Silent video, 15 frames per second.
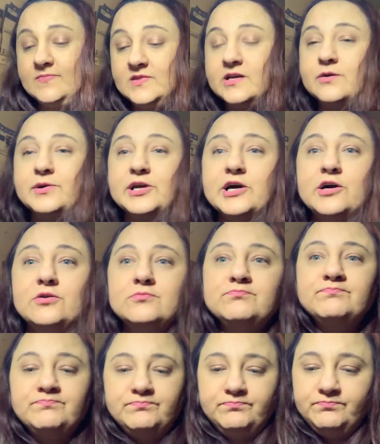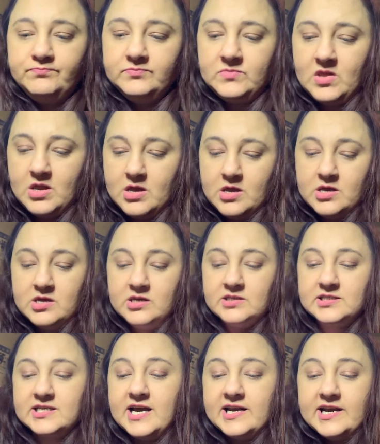There we go.
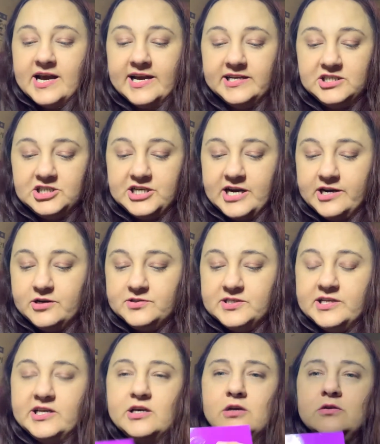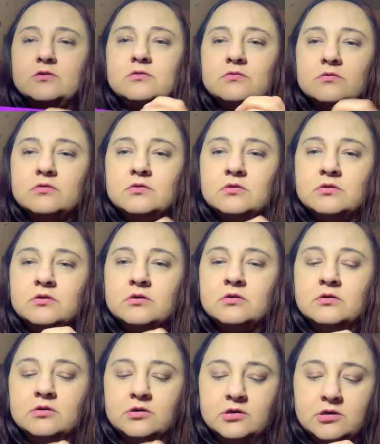It's got nine shadows in it. Oh,
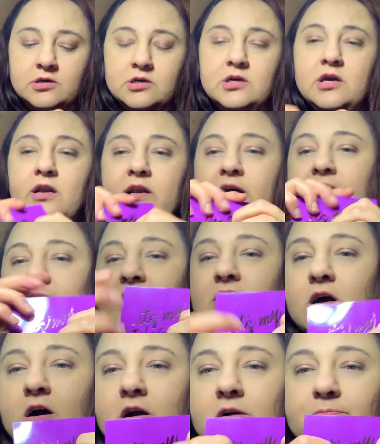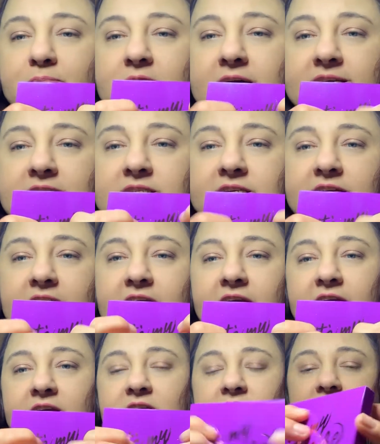a nice hard plastic
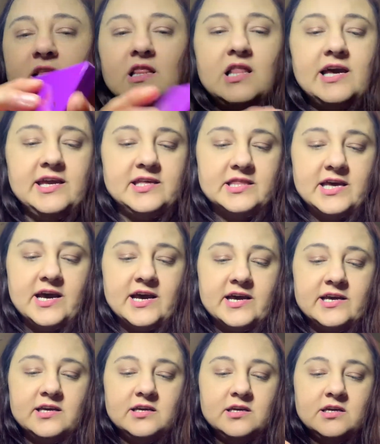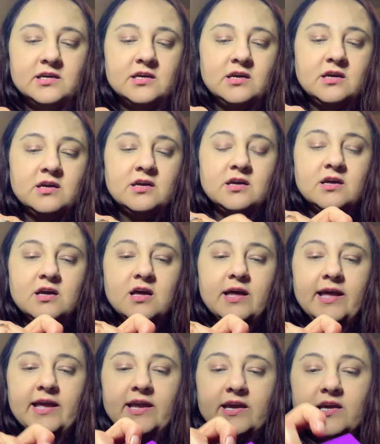case. I like that.
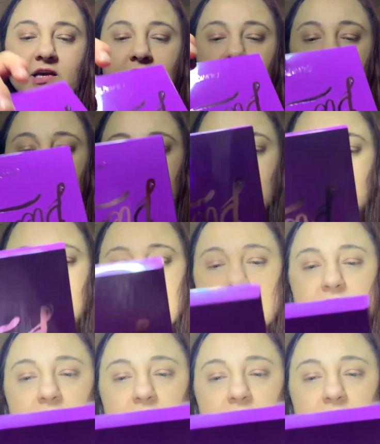And